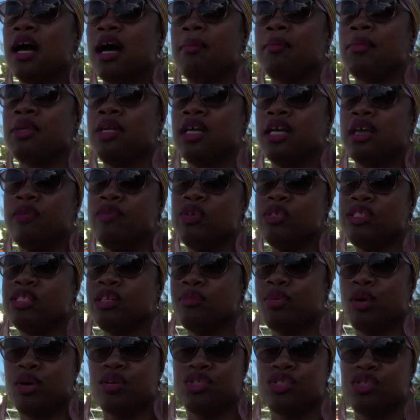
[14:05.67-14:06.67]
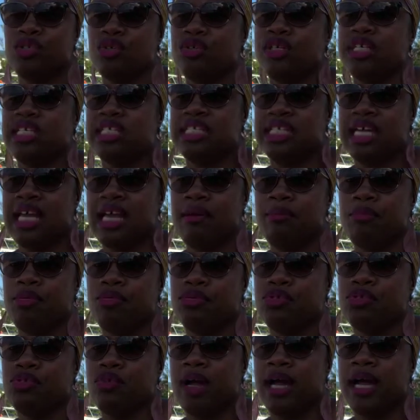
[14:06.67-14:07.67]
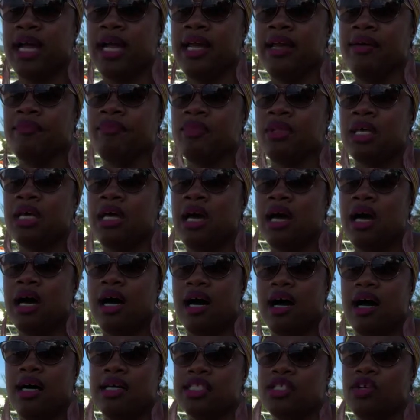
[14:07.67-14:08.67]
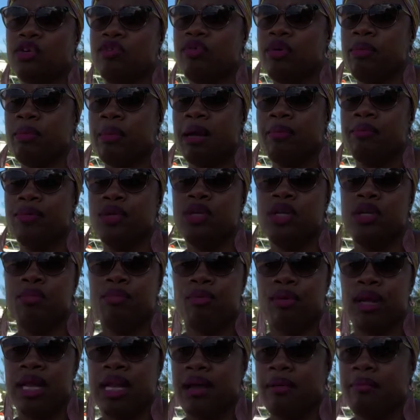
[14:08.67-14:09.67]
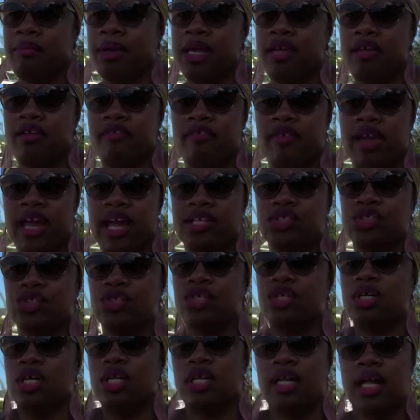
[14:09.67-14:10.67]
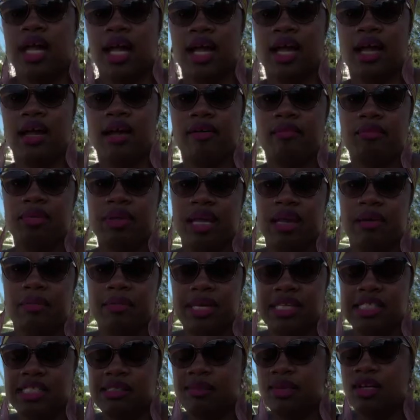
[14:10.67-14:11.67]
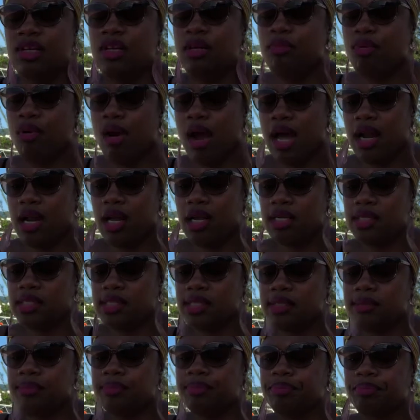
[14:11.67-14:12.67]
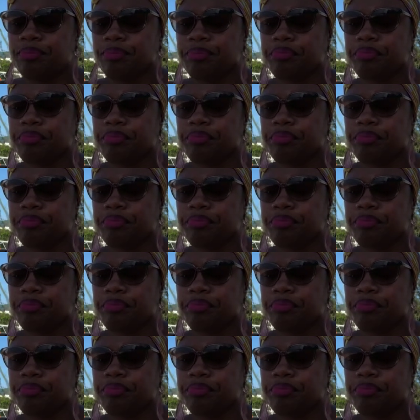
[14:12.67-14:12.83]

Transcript: I'm going to give you some personal examples, right? So with my beauty brand, I manufacture a line of plant-based beauty products.